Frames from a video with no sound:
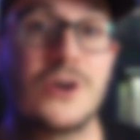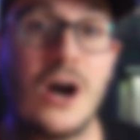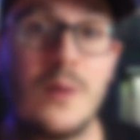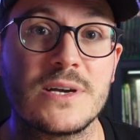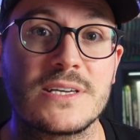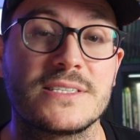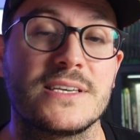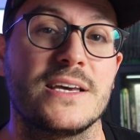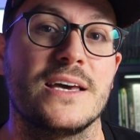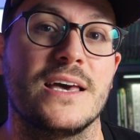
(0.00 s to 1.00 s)
comics,
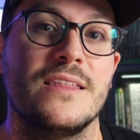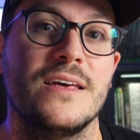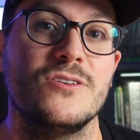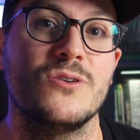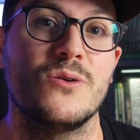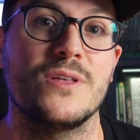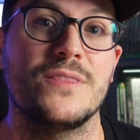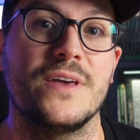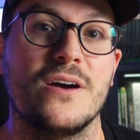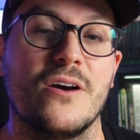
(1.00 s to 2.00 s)
then you know that
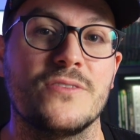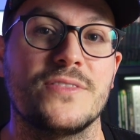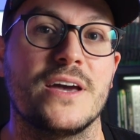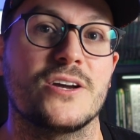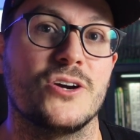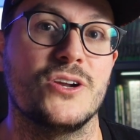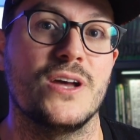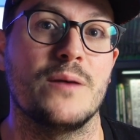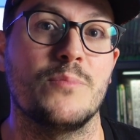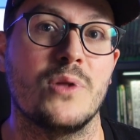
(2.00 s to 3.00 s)
they aren't that good
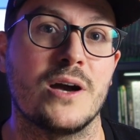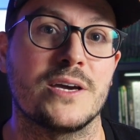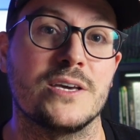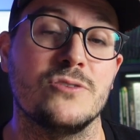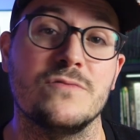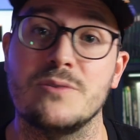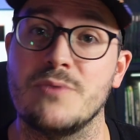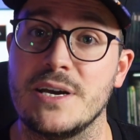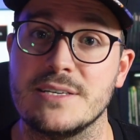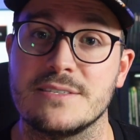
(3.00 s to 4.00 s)
at blocking UV
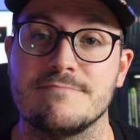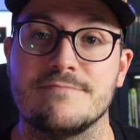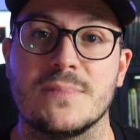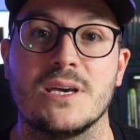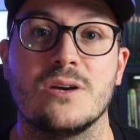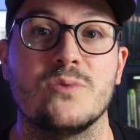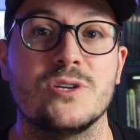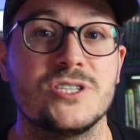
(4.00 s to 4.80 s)
rays, which